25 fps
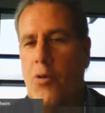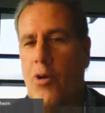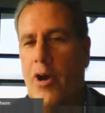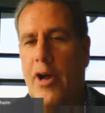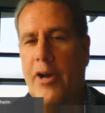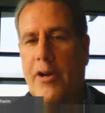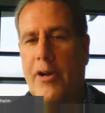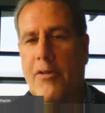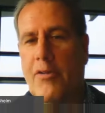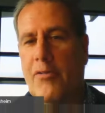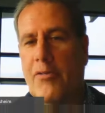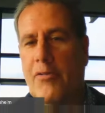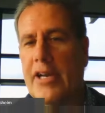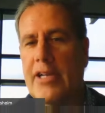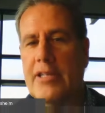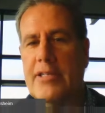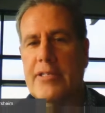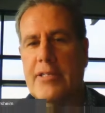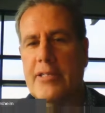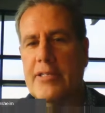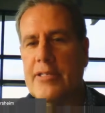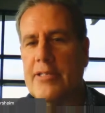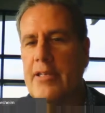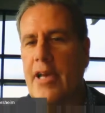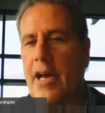uh,
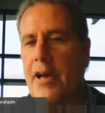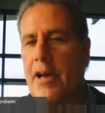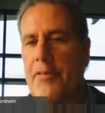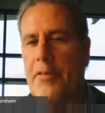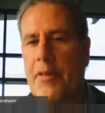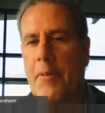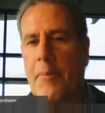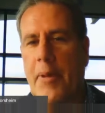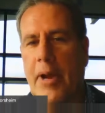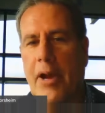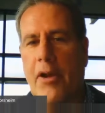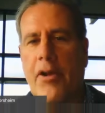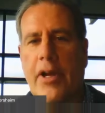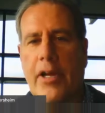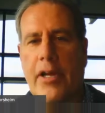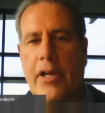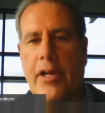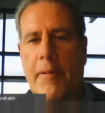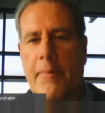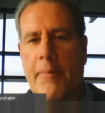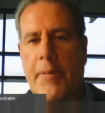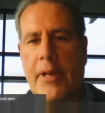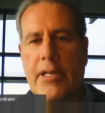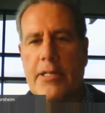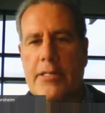water rights in South
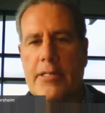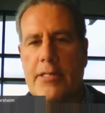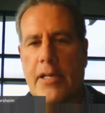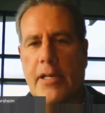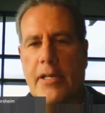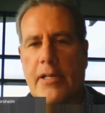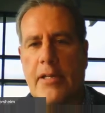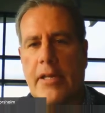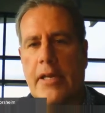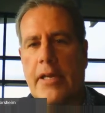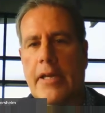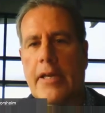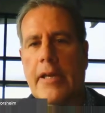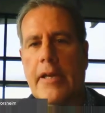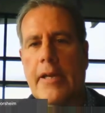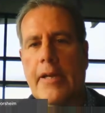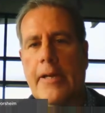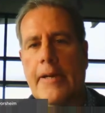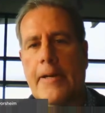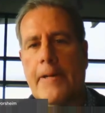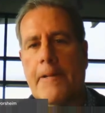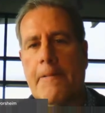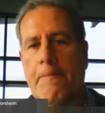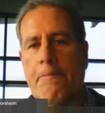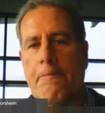America,
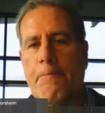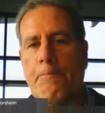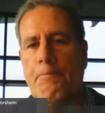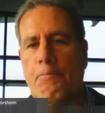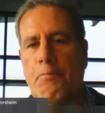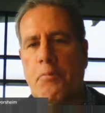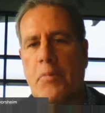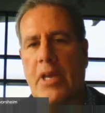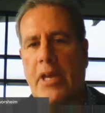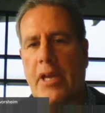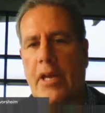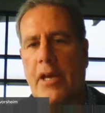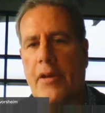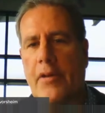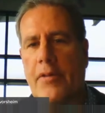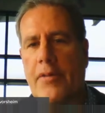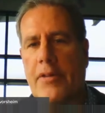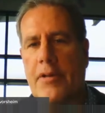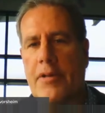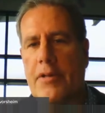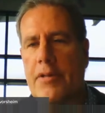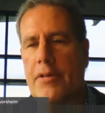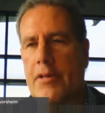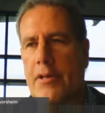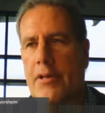basically. Um, you
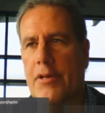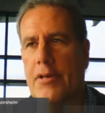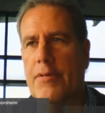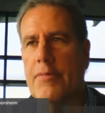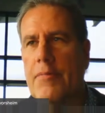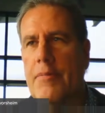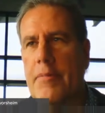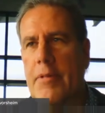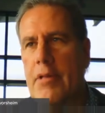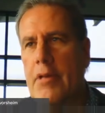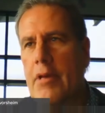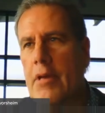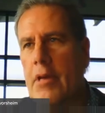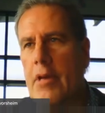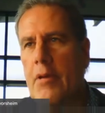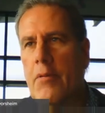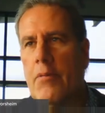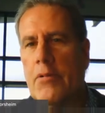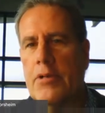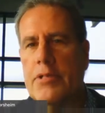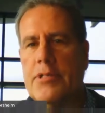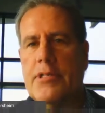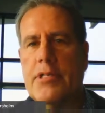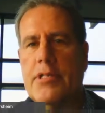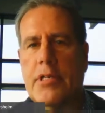know, they're, they're
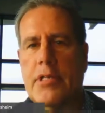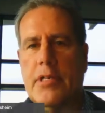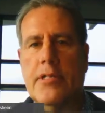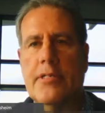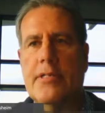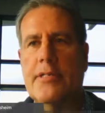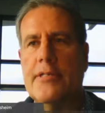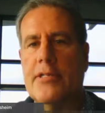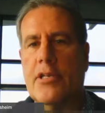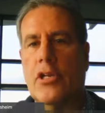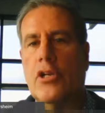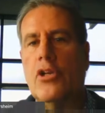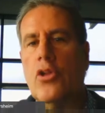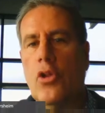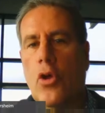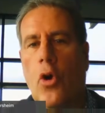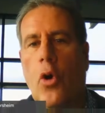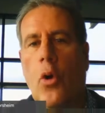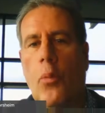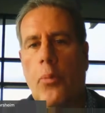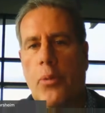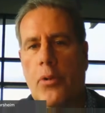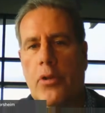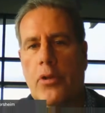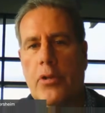we're, this is a
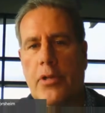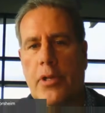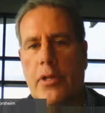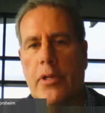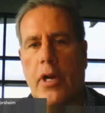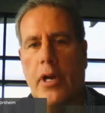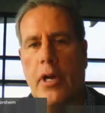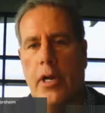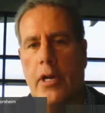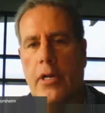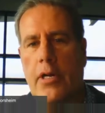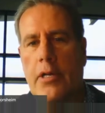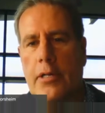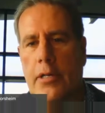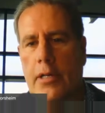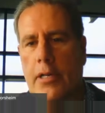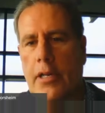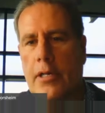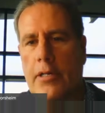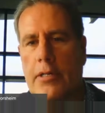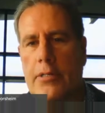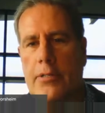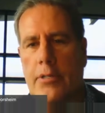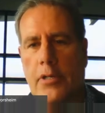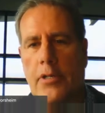global,
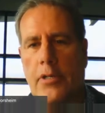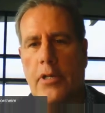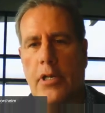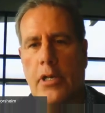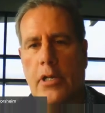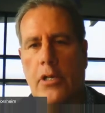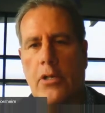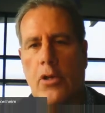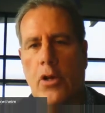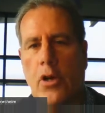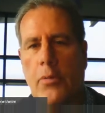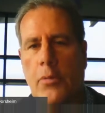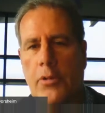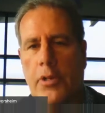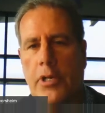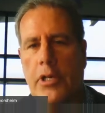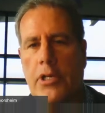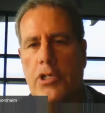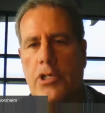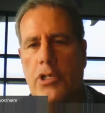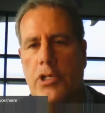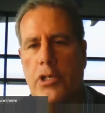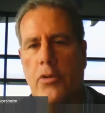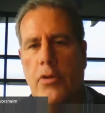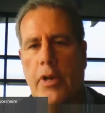uh, you know, certainly a
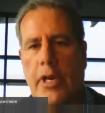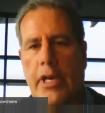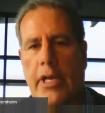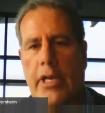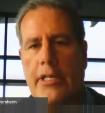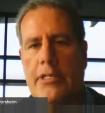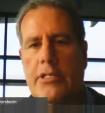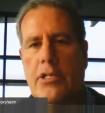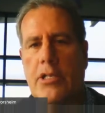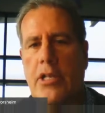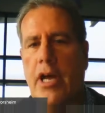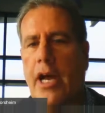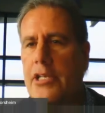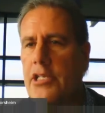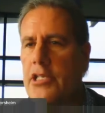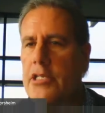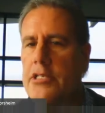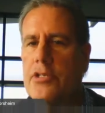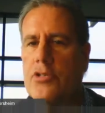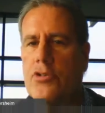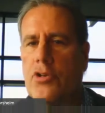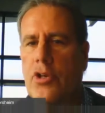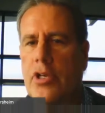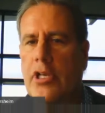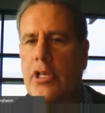global issue. And it's
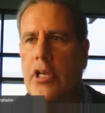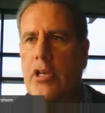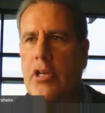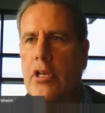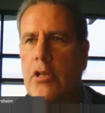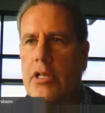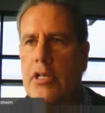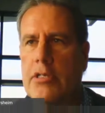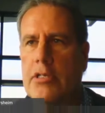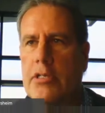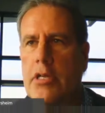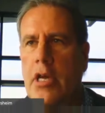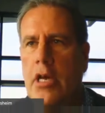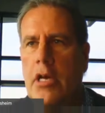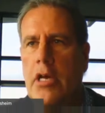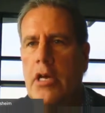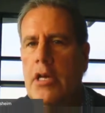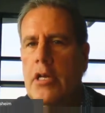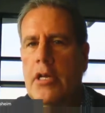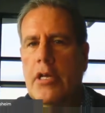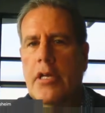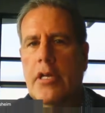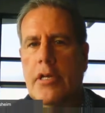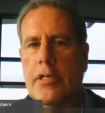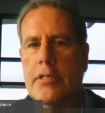not just drinking,
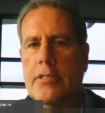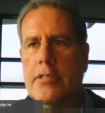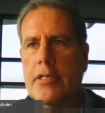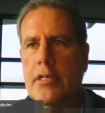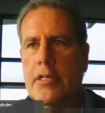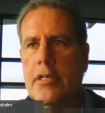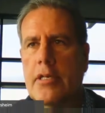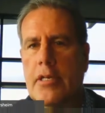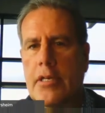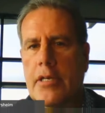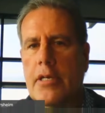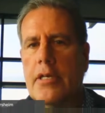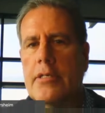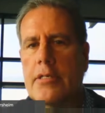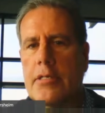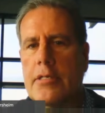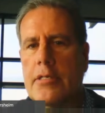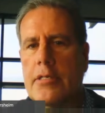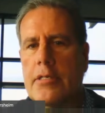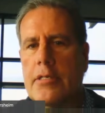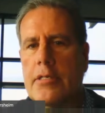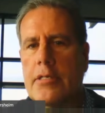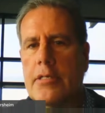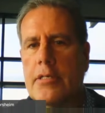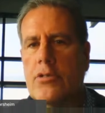it's, you know, it's,
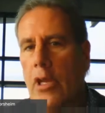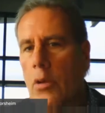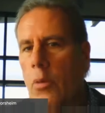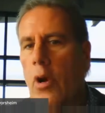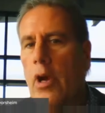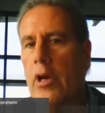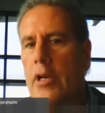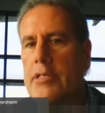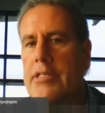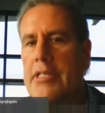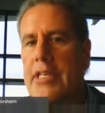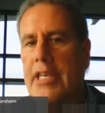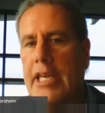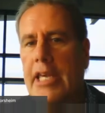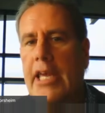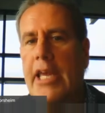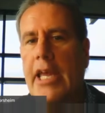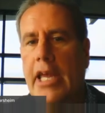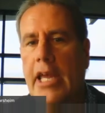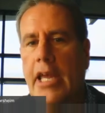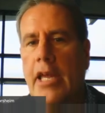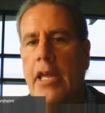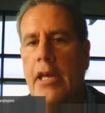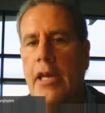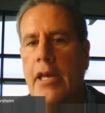it, drinking water is
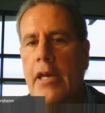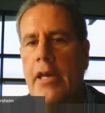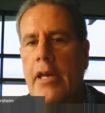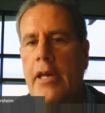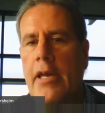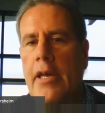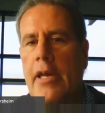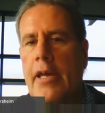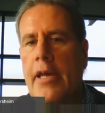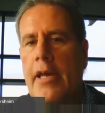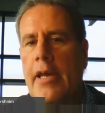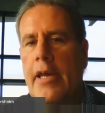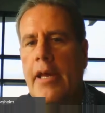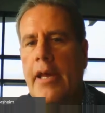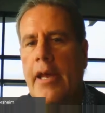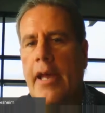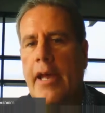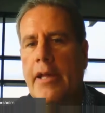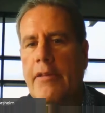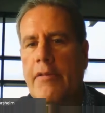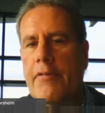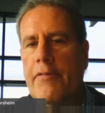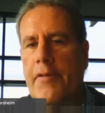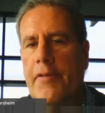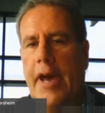key.
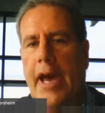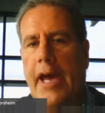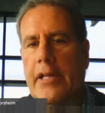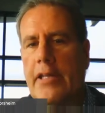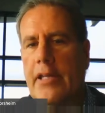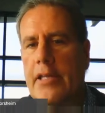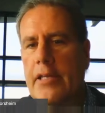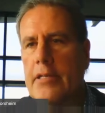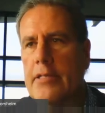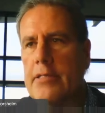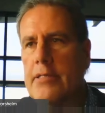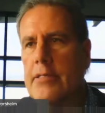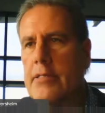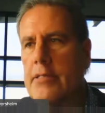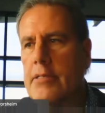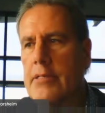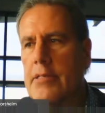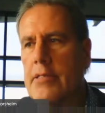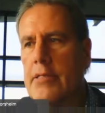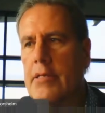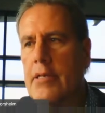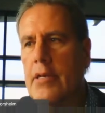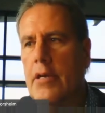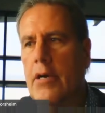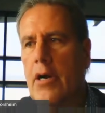And the fact
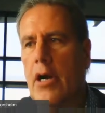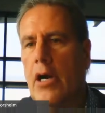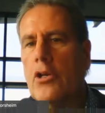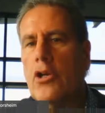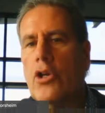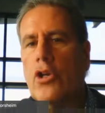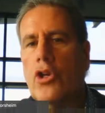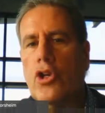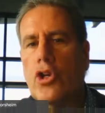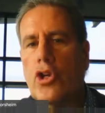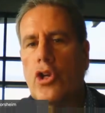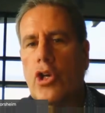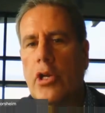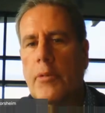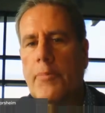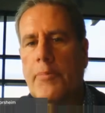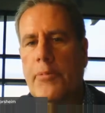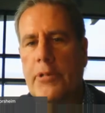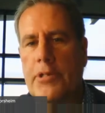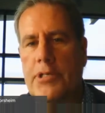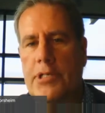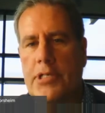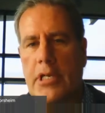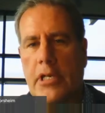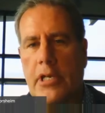is, you know, a
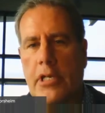good